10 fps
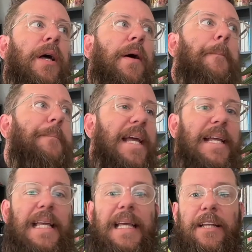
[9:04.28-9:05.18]

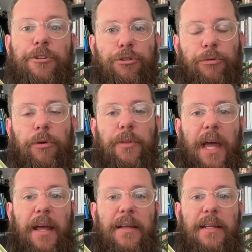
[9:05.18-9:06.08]
making sure
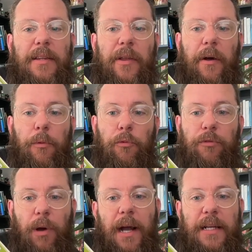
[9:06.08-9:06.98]
that a
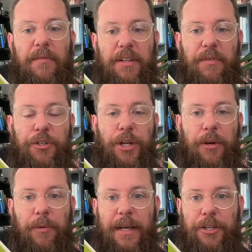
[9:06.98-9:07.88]
variety of different
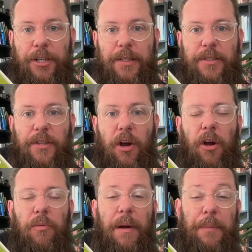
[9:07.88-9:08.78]
generations are
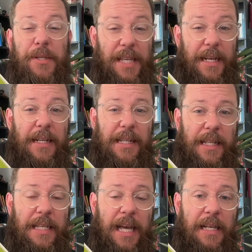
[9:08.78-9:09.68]
represented in the
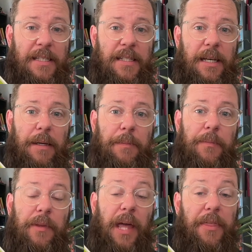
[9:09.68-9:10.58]
text.
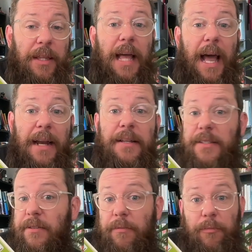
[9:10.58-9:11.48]
I think that
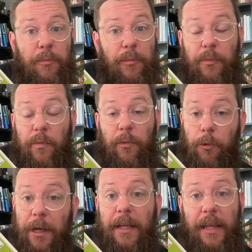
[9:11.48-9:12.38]
is
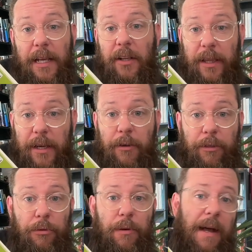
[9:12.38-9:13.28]
really clear
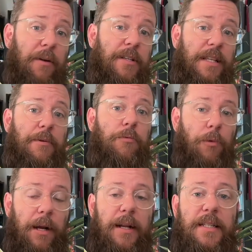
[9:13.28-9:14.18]
throughout, is that we
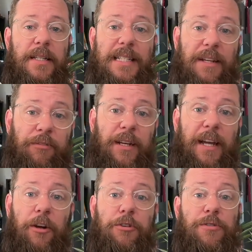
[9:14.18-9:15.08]
run into different
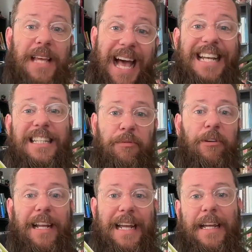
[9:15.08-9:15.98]
characters at
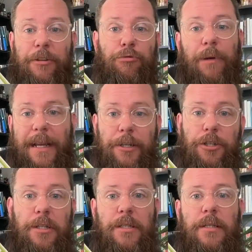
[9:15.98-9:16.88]
different age
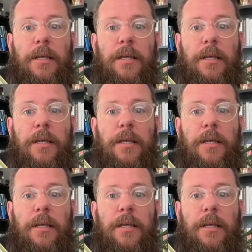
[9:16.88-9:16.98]
ranges,